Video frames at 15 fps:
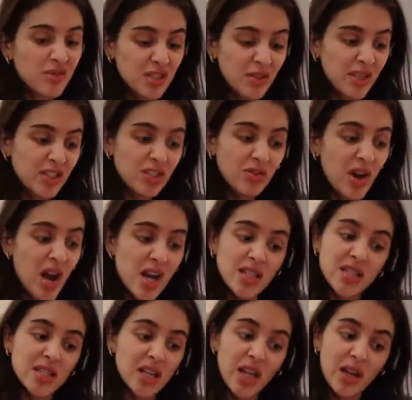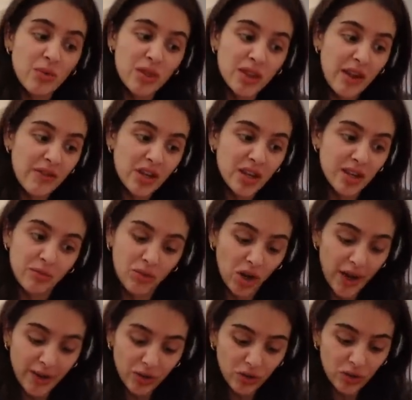So they do kind of slay with everything
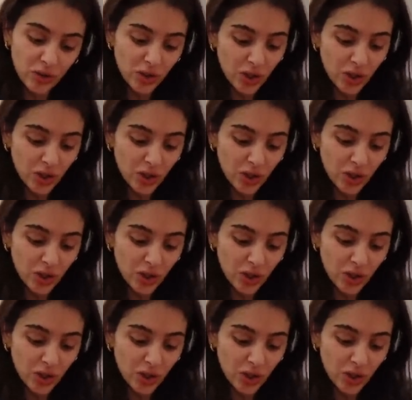bridal.